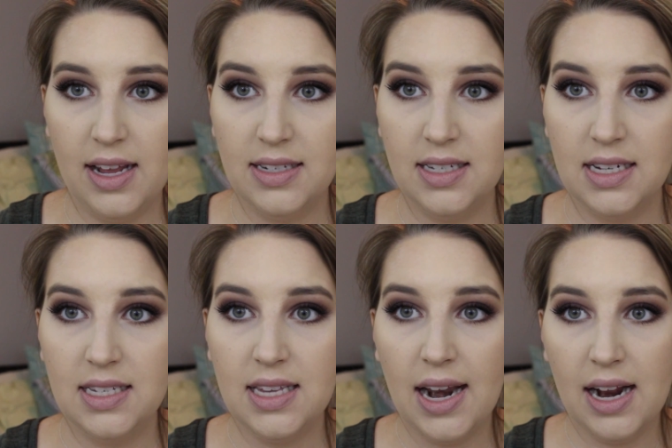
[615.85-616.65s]
And then to
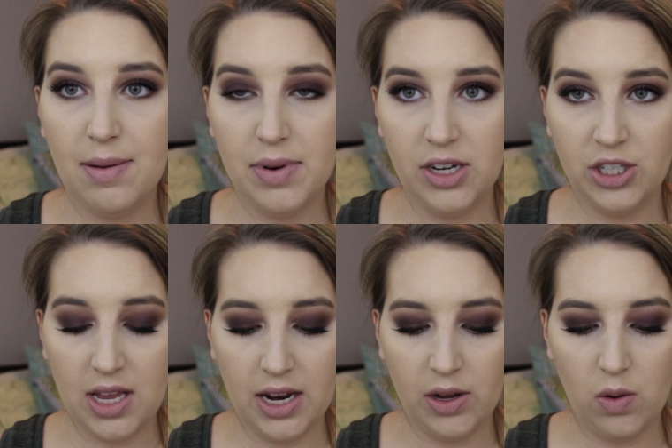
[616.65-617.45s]
set it, I'm going to
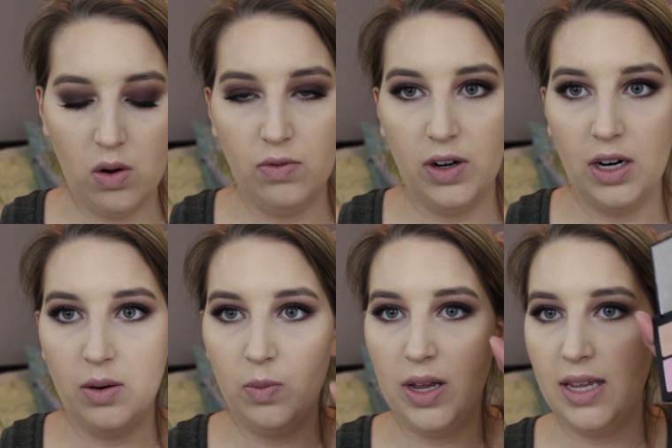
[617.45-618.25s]
just kind of go
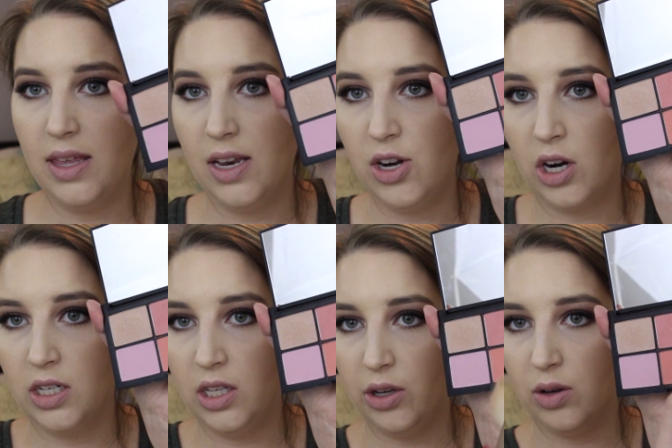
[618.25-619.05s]
over with
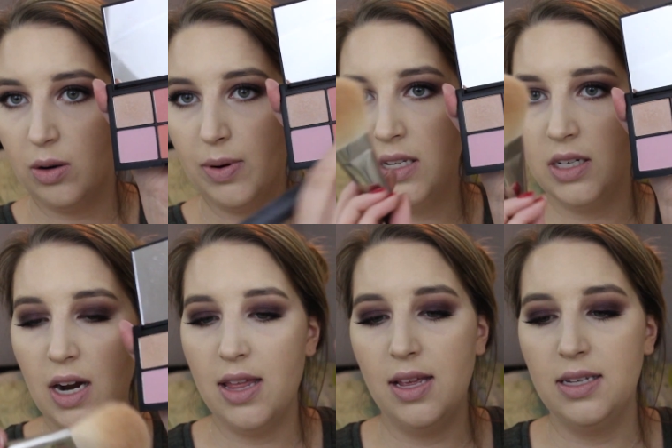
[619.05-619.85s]
NARS Laguna Bronzer,
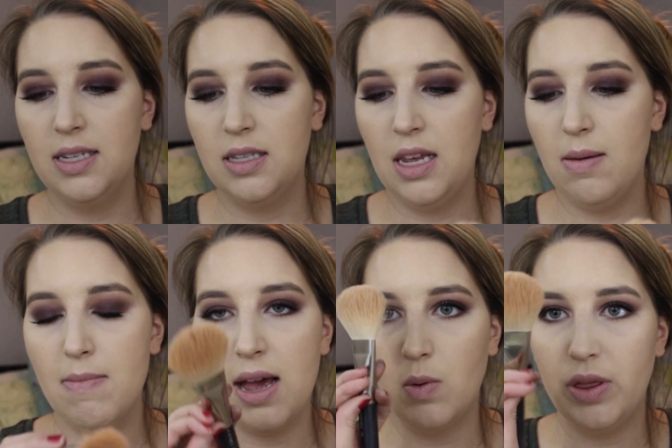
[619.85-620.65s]
and this is the
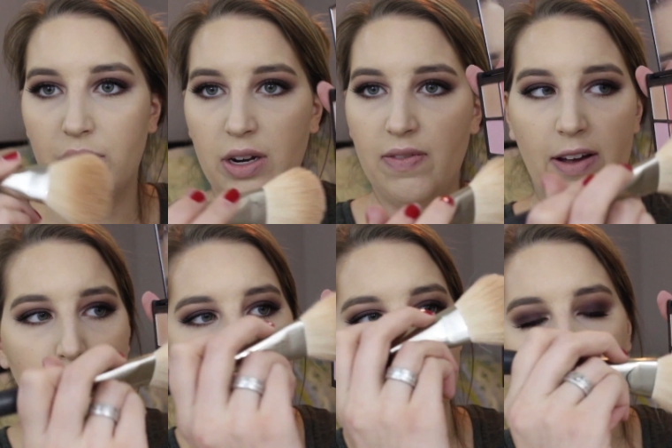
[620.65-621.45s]
MAC 135
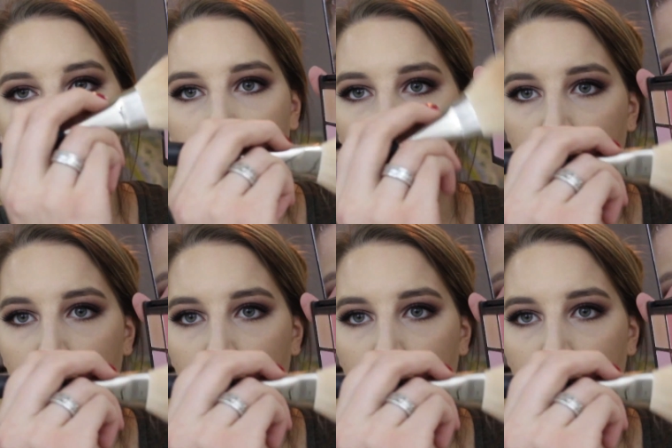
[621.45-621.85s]
brush.